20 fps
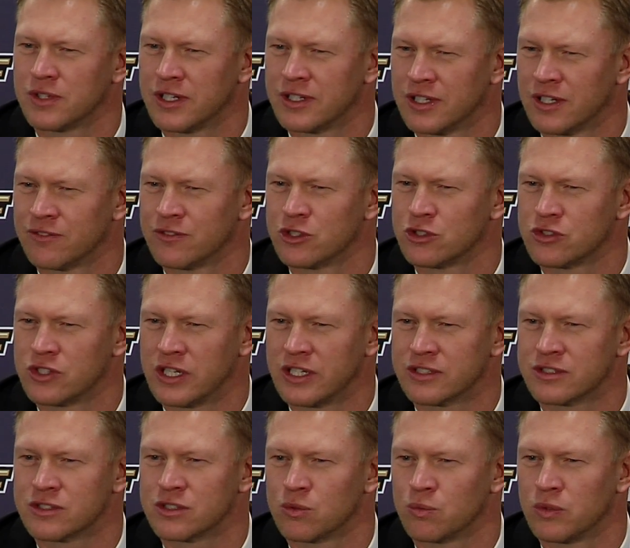I love the
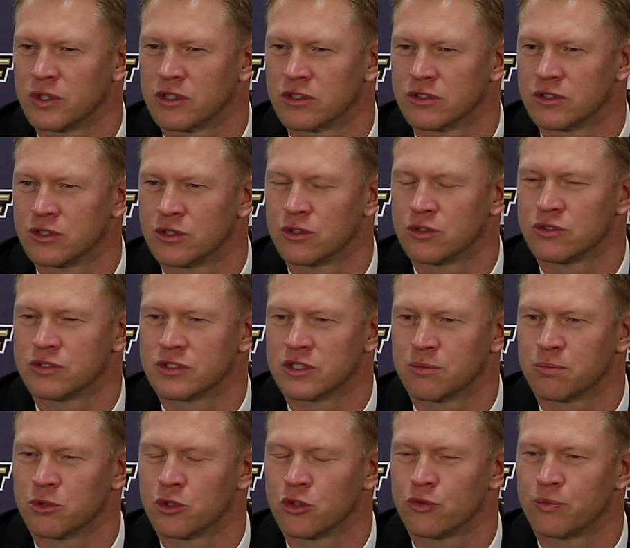chance to win or lose and
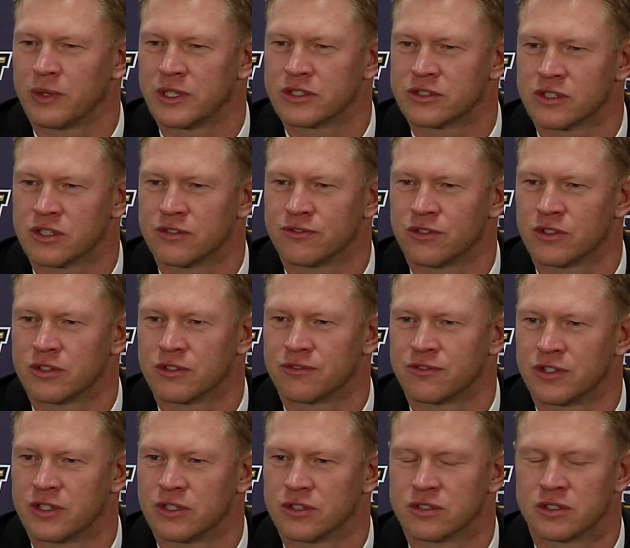to prove myself on the
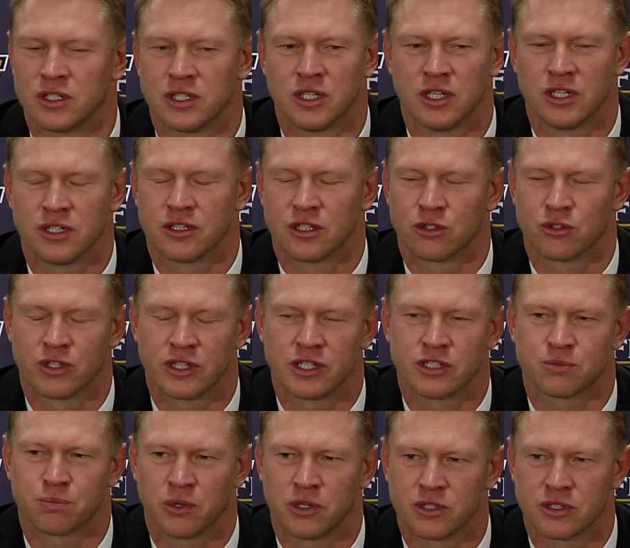field. The
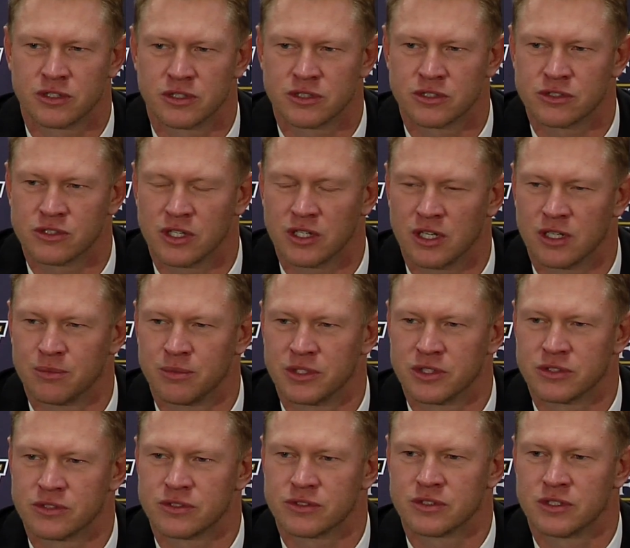greatest part of this job
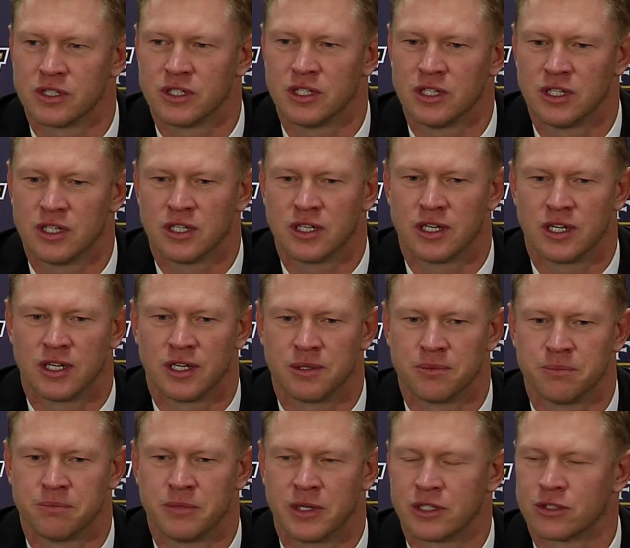is
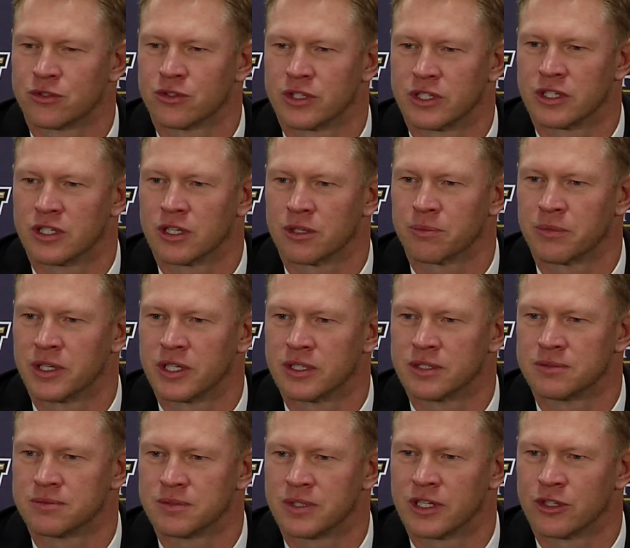mentoring young
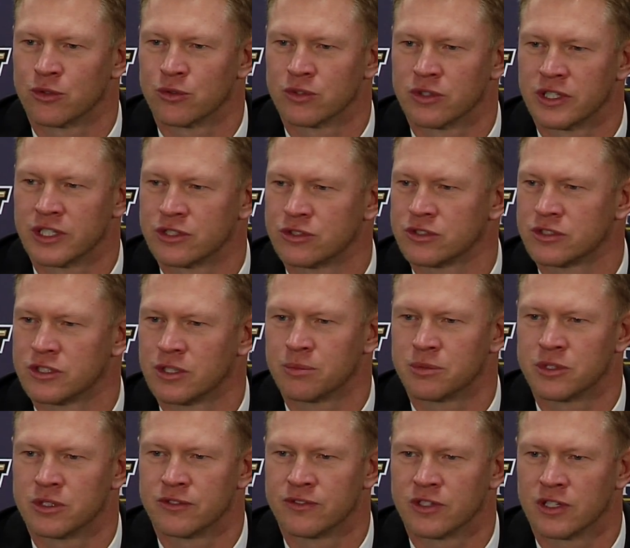men and the
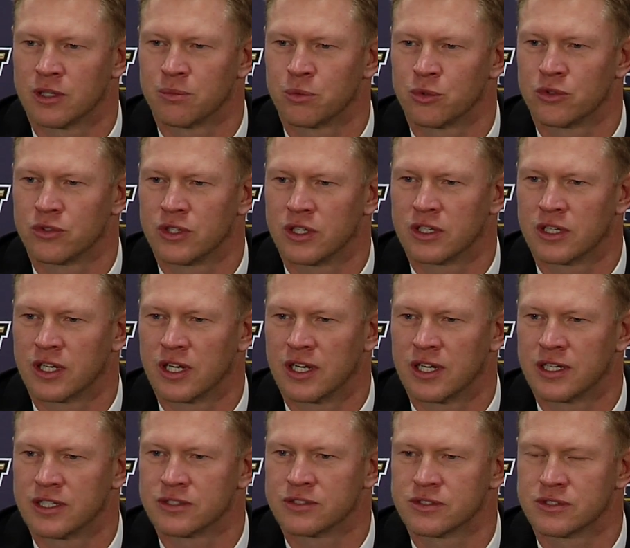relationships you develop with young
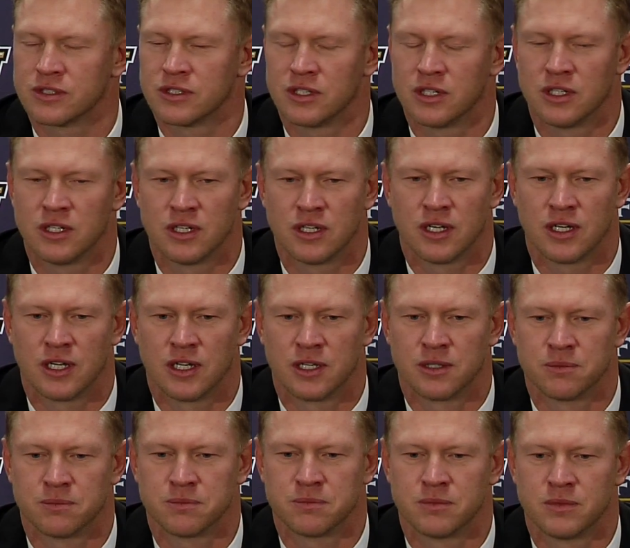guys.
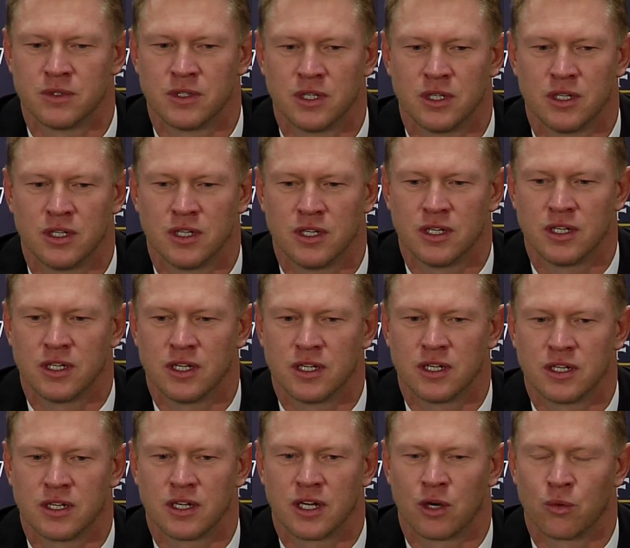
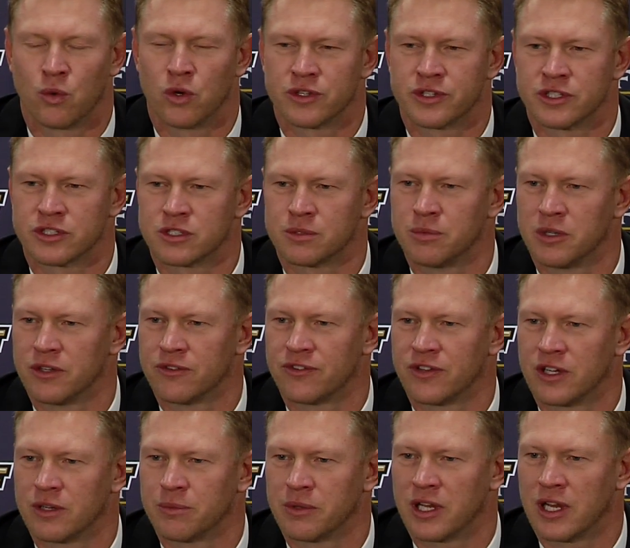I want this to be a
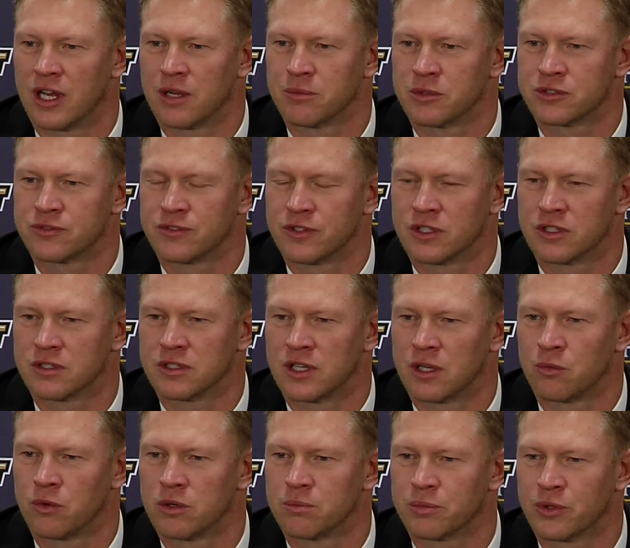family atmosphere.
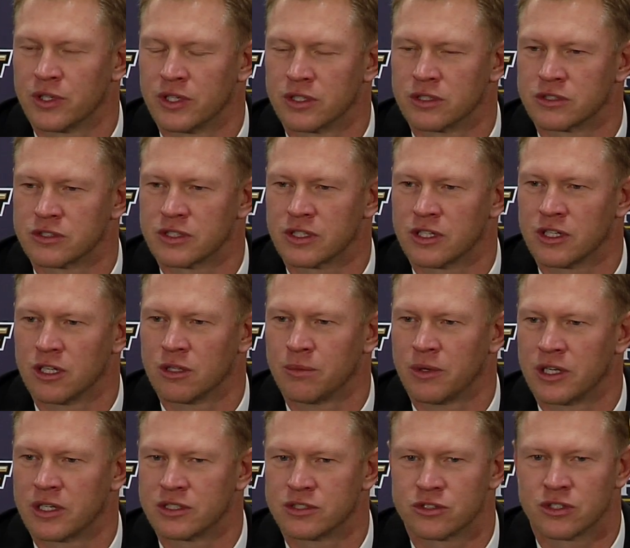I want players that care
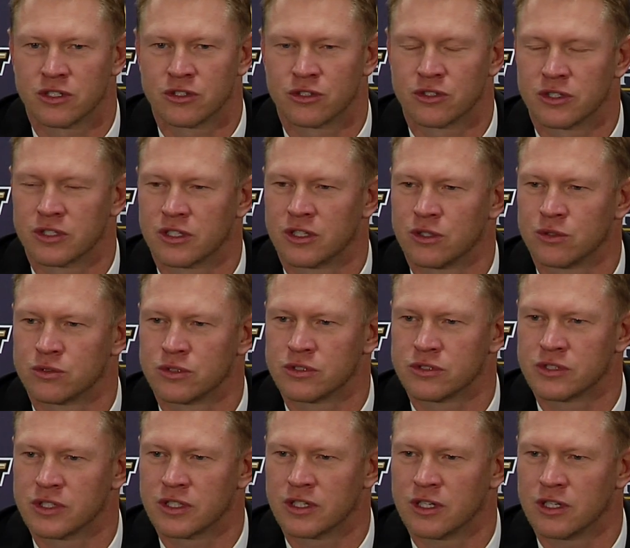about each other and
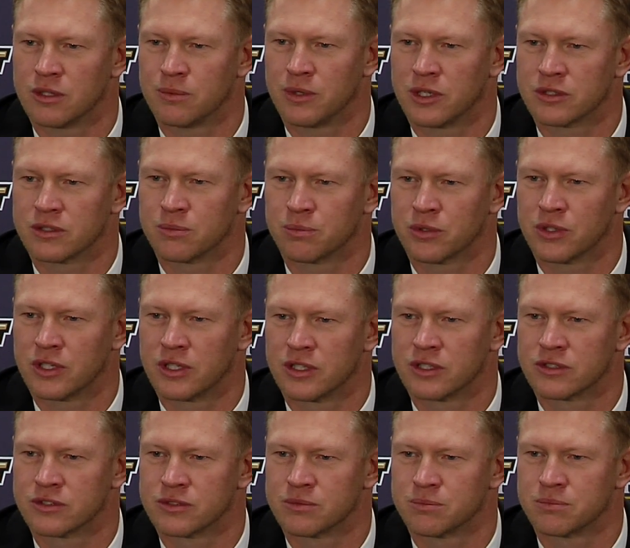coaches that care about the
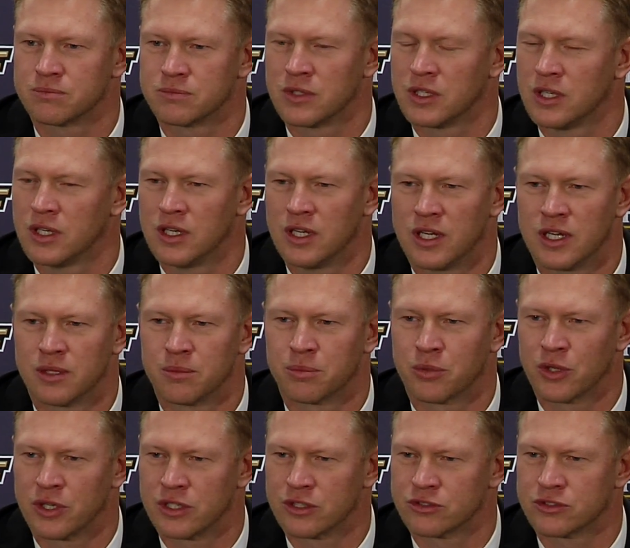players and
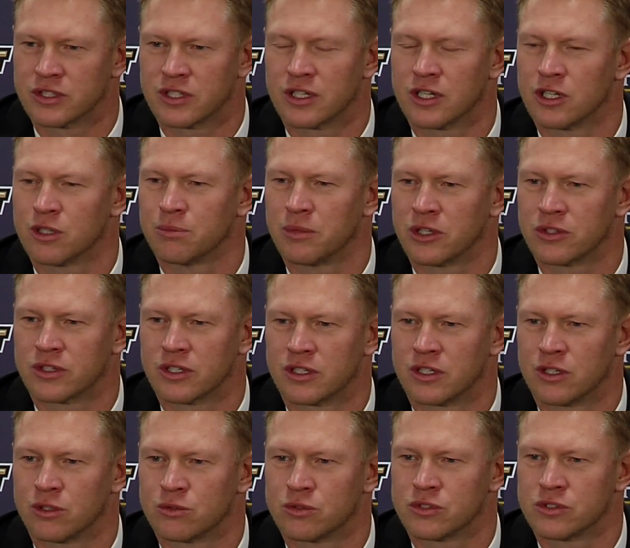players that care about the
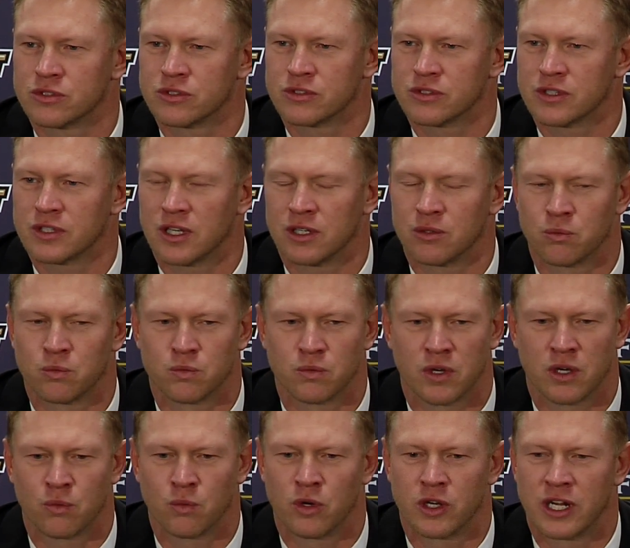coaches. I
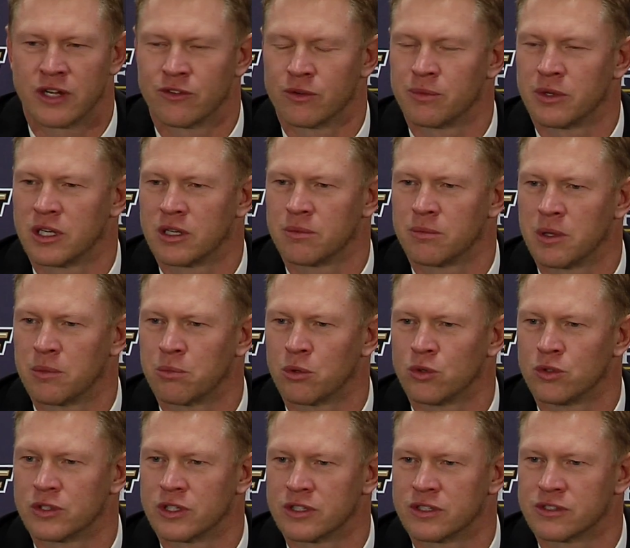want everybody to be
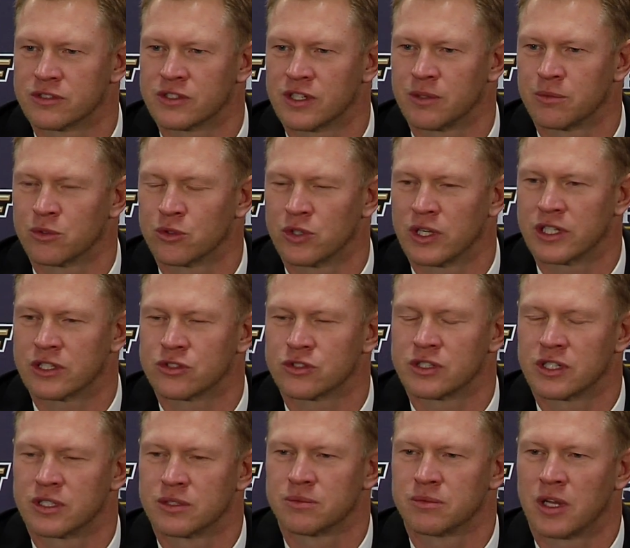pulling in the same
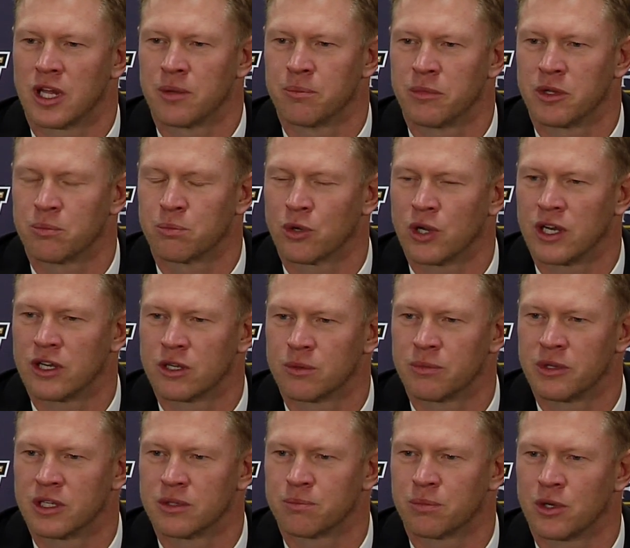direction and be proud of
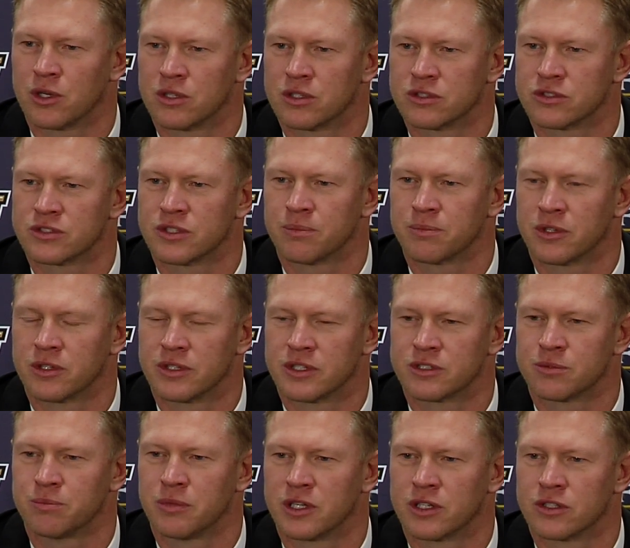being part of something
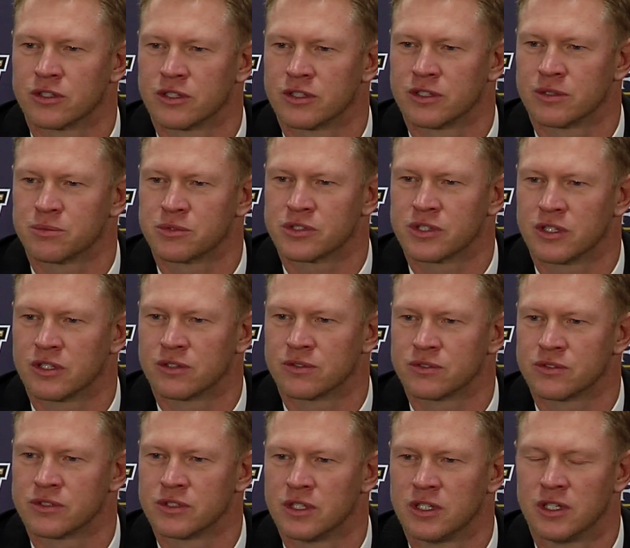that's bigger than
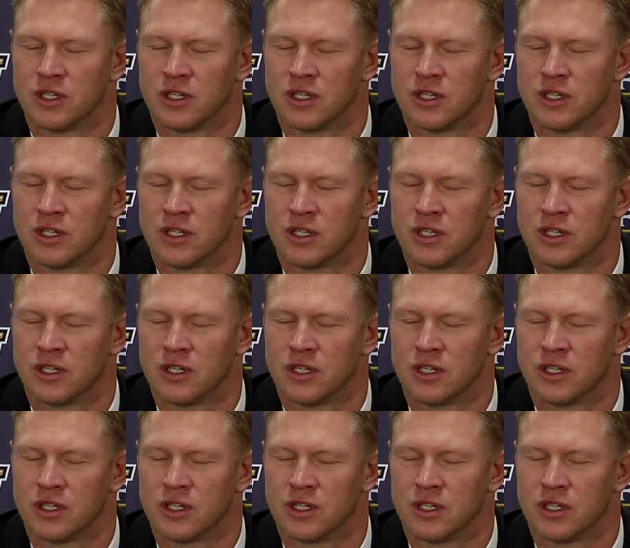themselves.